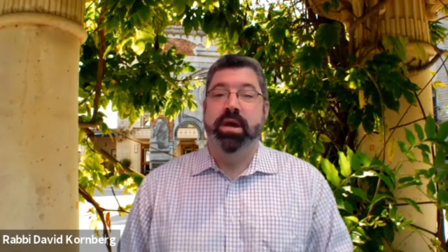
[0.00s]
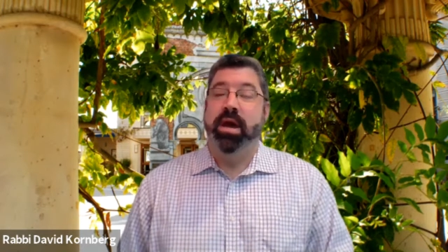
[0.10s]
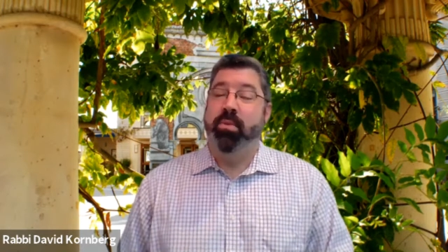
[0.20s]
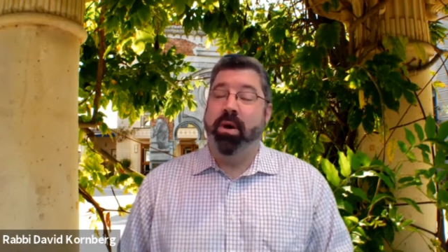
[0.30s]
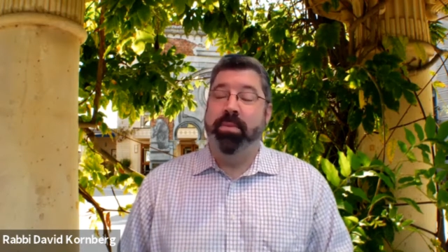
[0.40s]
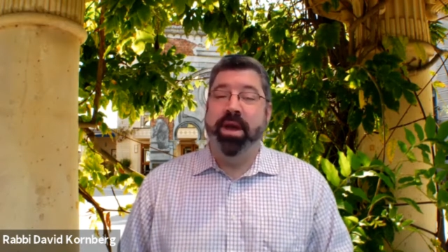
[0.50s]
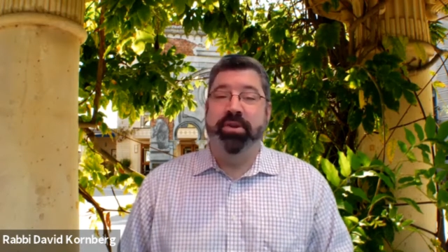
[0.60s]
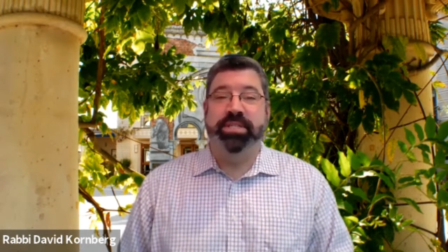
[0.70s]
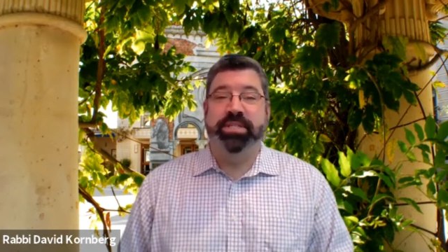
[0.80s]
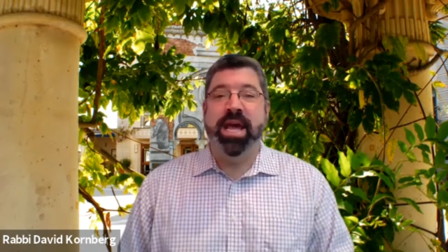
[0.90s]
And while we
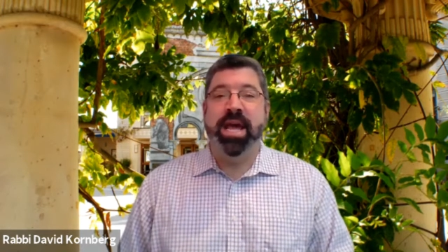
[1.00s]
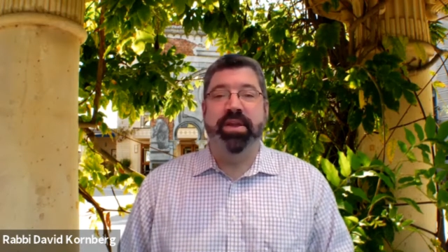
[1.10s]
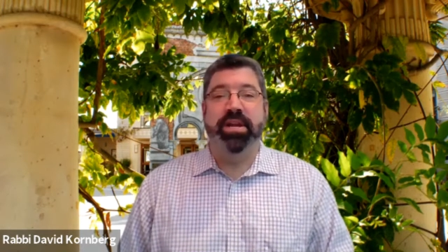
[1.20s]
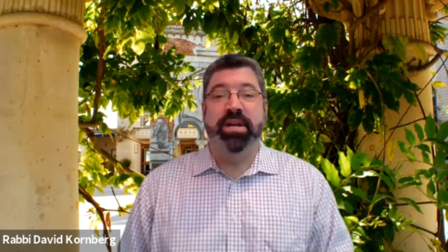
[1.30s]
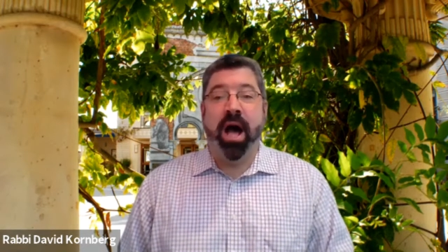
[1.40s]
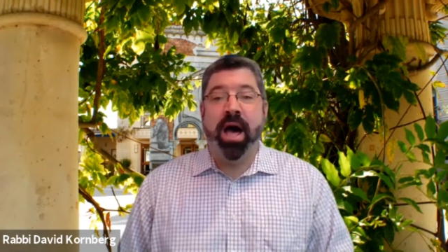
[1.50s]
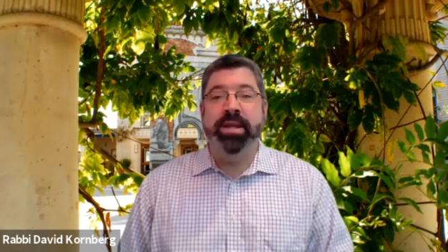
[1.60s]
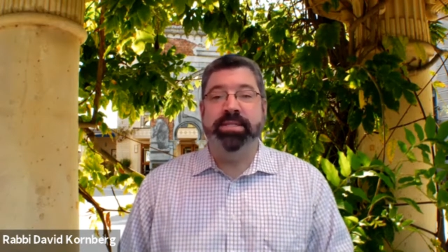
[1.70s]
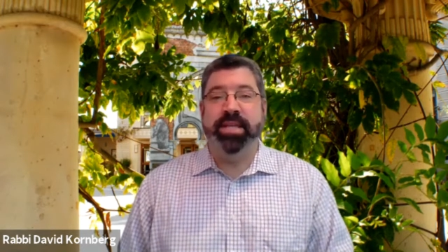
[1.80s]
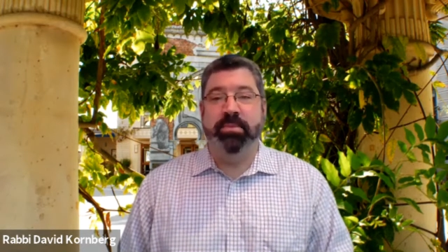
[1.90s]
understand that God
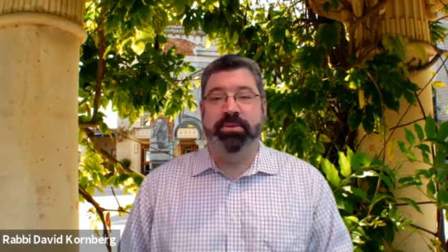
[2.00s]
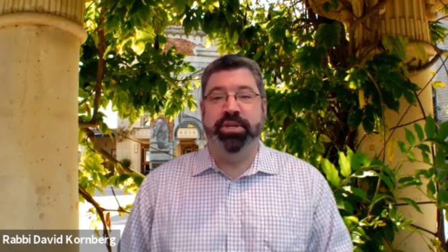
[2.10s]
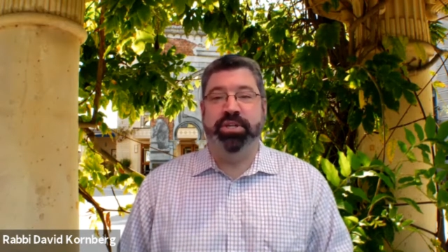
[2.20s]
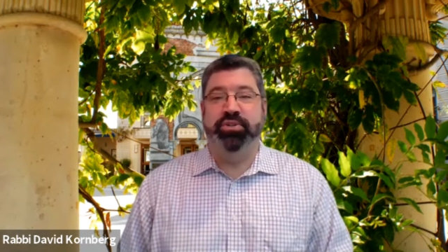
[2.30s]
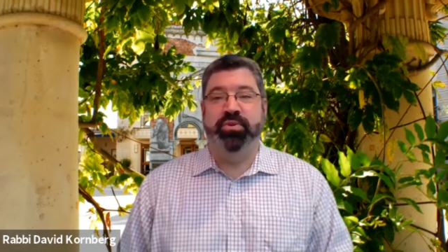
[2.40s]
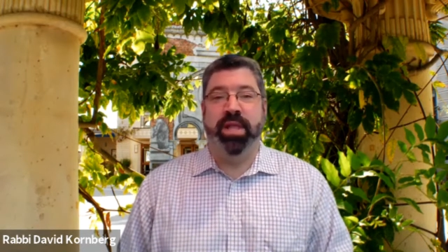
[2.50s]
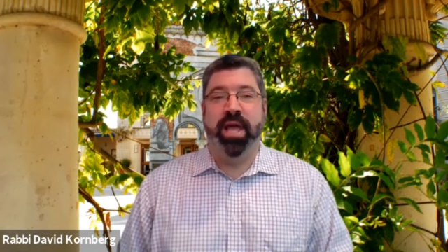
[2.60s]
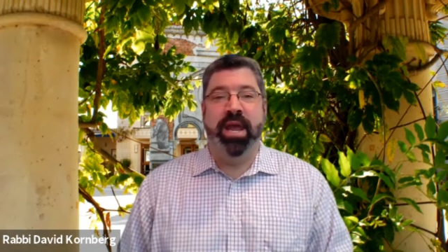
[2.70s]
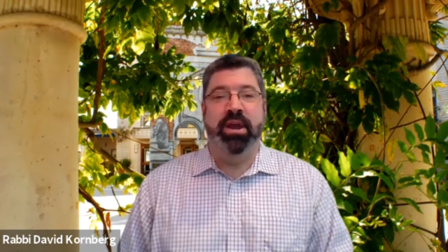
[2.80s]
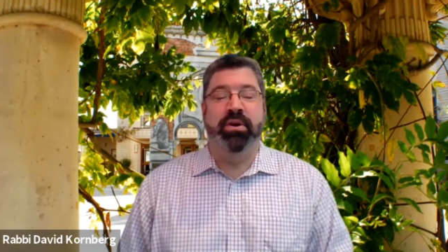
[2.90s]
is able to control
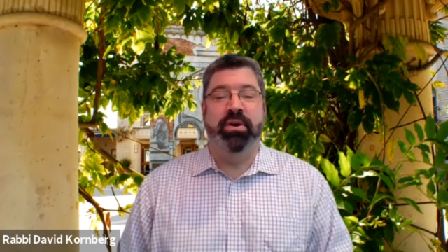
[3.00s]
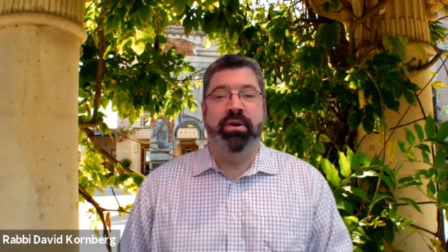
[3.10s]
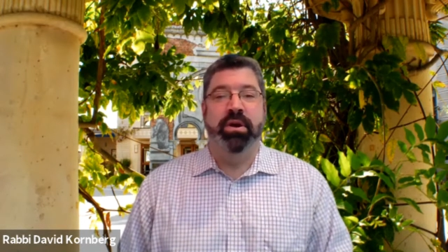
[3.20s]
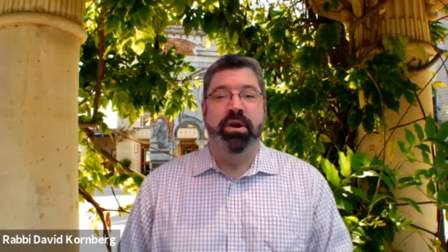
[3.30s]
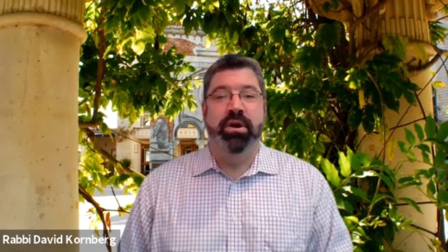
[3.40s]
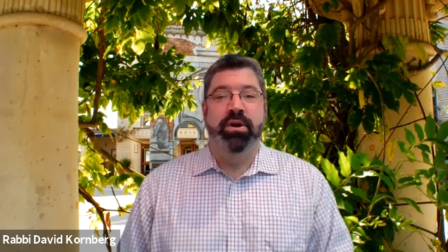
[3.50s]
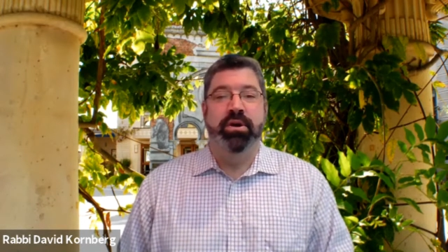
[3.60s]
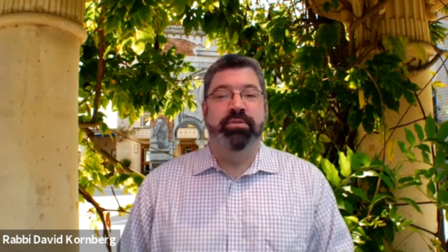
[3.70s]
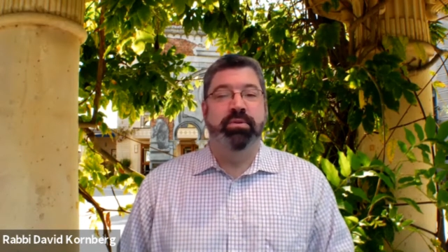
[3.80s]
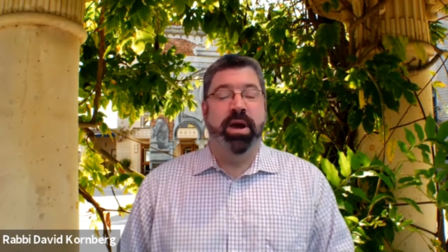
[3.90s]
anger
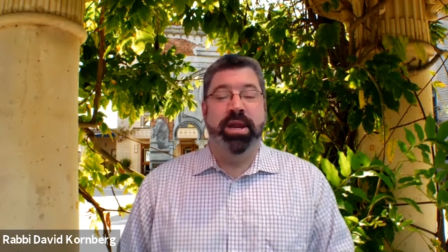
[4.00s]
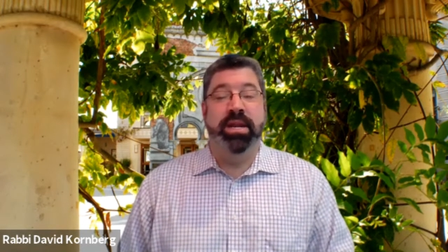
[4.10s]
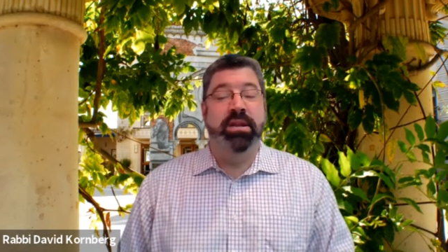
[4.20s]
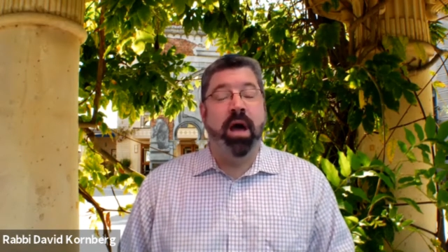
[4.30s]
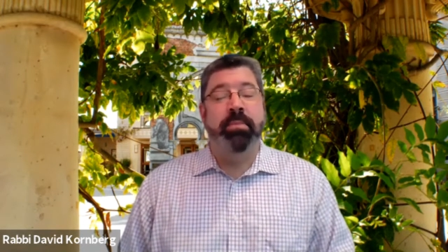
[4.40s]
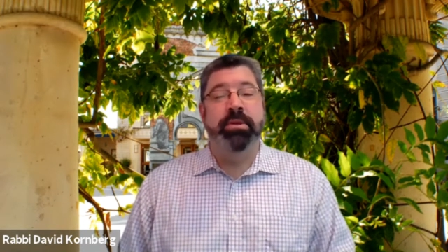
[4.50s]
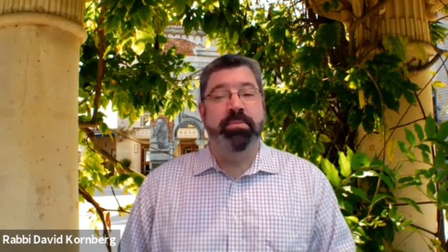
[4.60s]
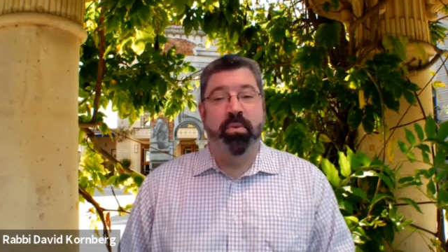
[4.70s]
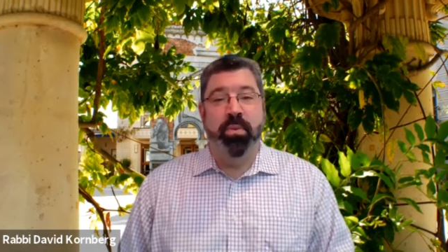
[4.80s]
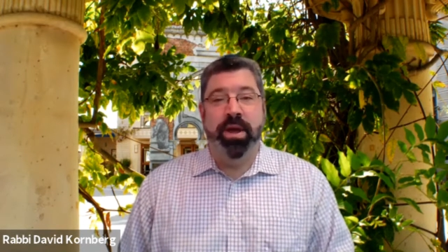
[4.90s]
through an
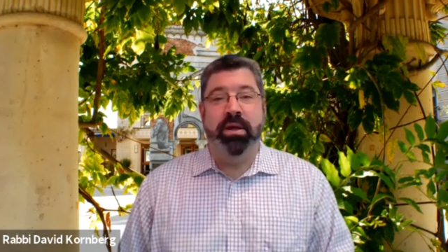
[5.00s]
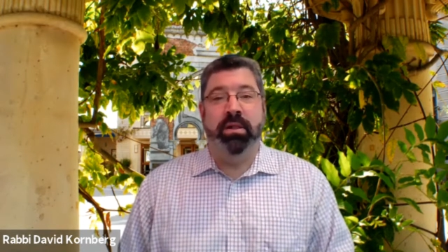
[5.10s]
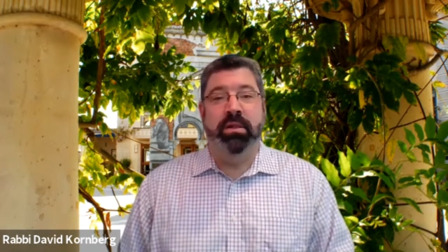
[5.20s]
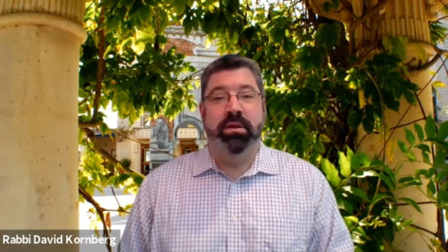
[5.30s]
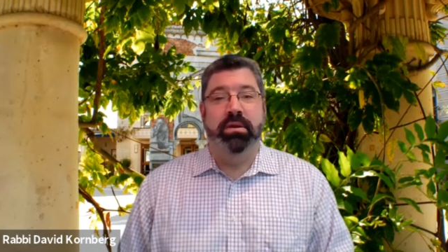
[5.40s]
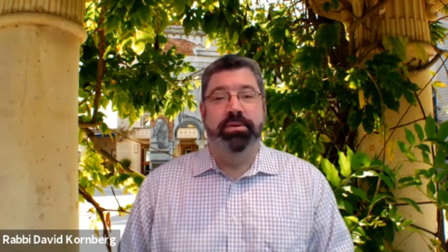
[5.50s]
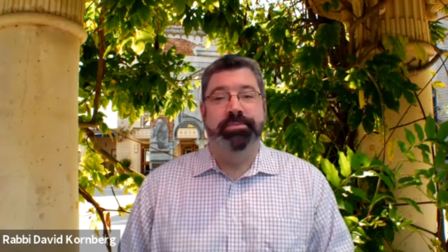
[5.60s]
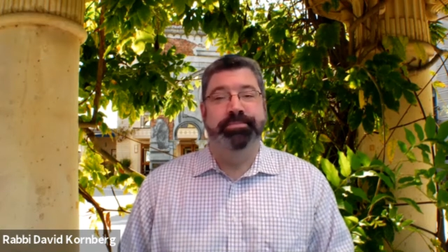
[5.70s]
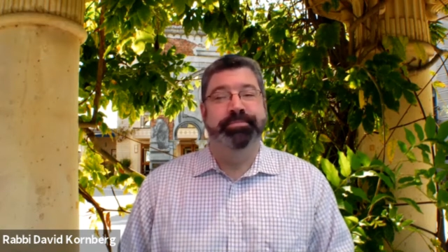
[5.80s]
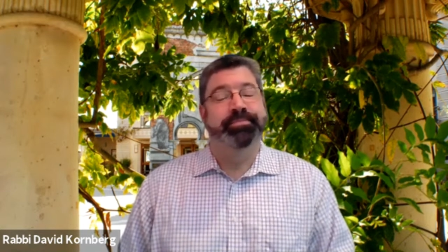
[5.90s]
indomitable will,
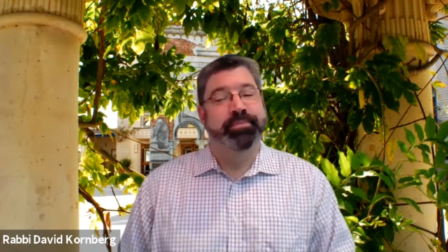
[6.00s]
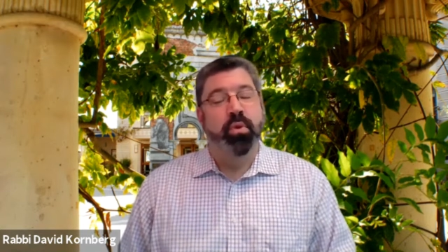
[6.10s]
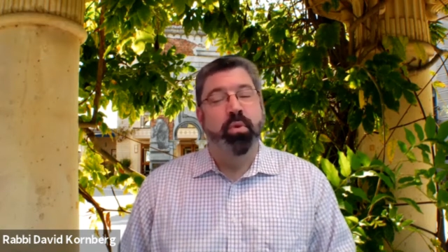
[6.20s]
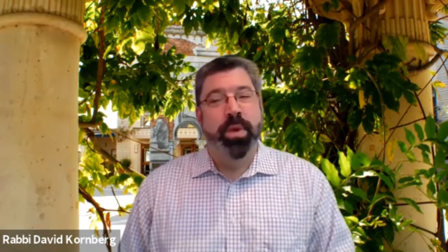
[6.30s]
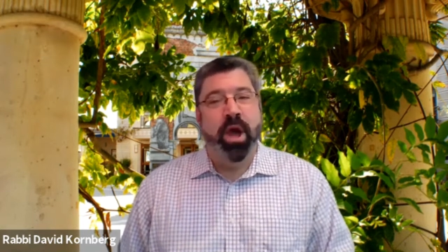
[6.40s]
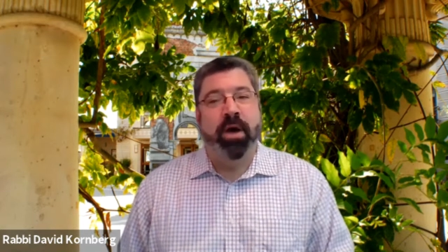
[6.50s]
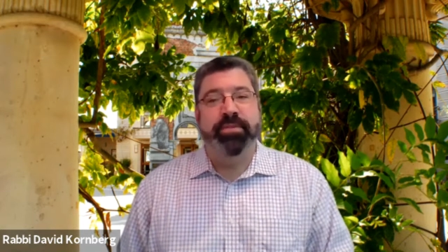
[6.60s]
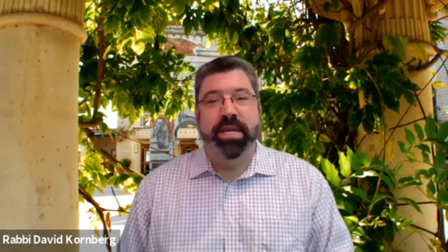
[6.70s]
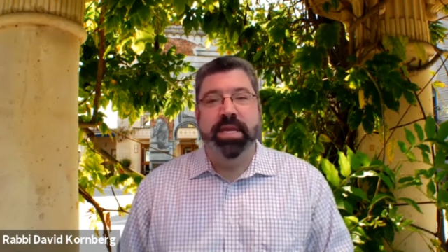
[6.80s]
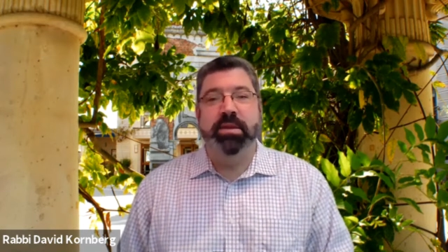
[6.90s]
we
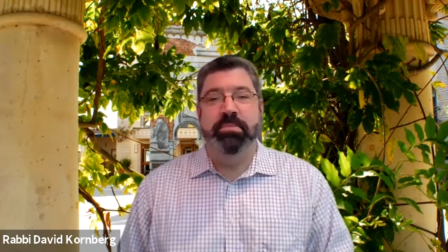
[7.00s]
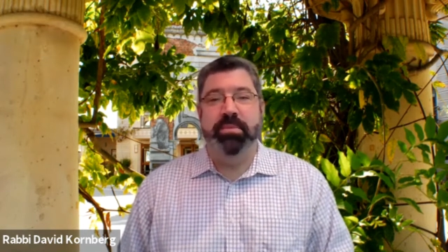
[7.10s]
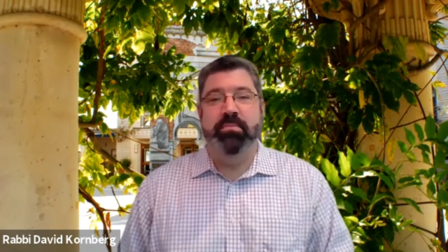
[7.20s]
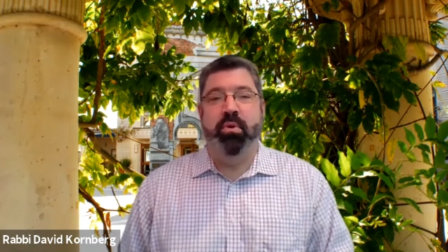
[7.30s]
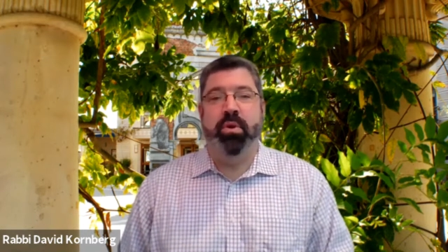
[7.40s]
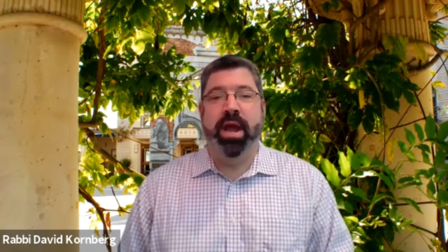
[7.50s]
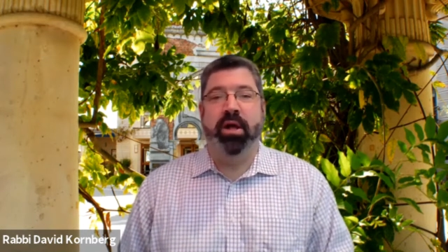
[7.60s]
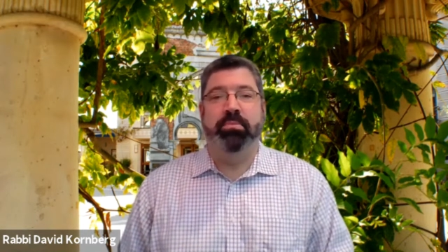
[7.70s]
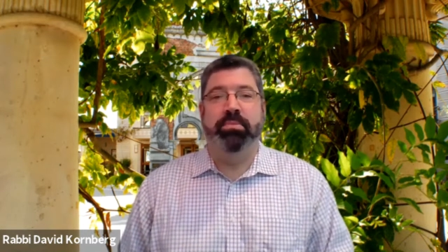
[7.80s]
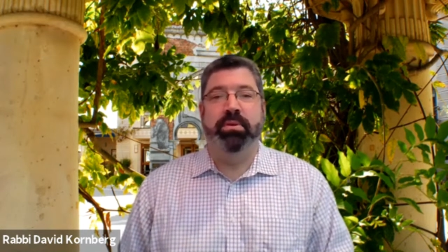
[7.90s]
often need a bit more help.